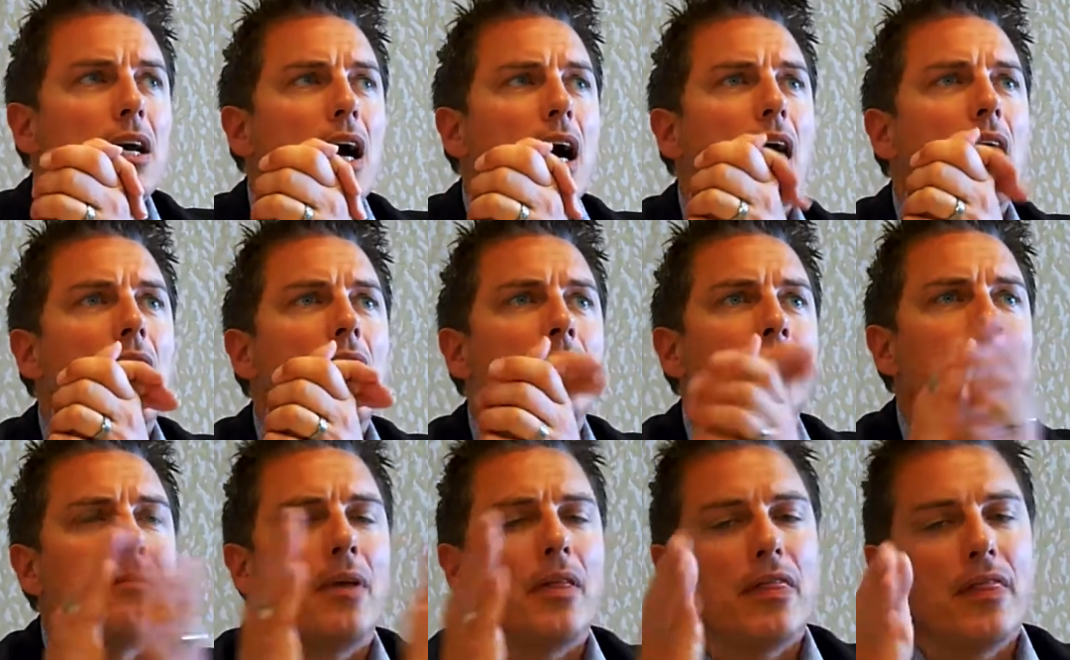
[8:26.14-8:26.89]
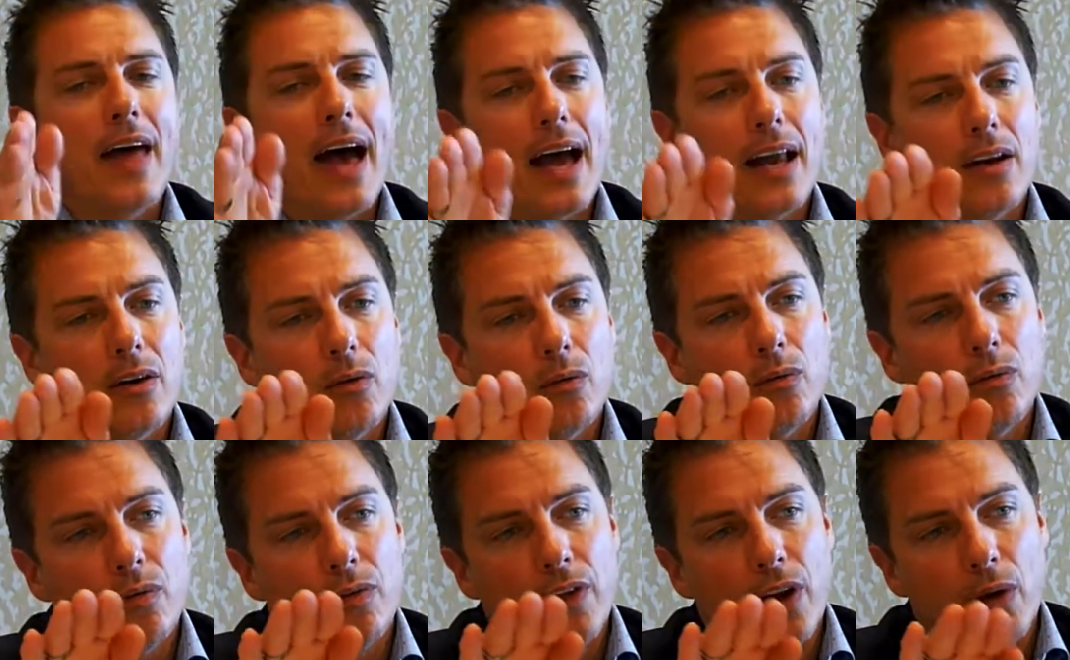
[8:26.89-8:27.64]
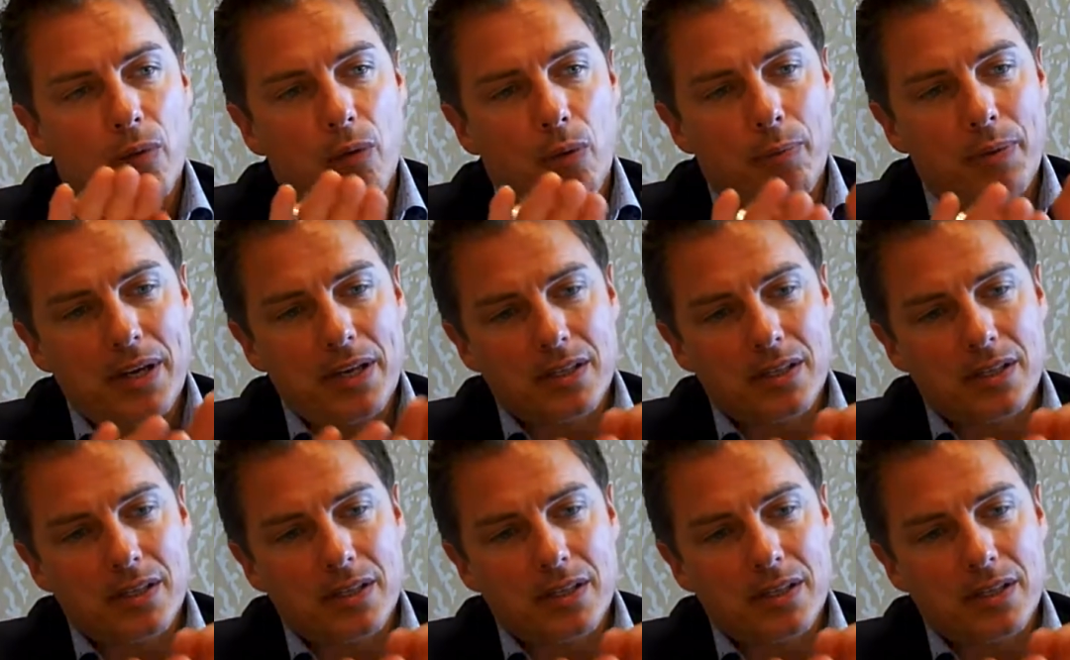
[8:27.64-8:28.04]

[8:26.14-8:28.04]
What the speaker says: That there will be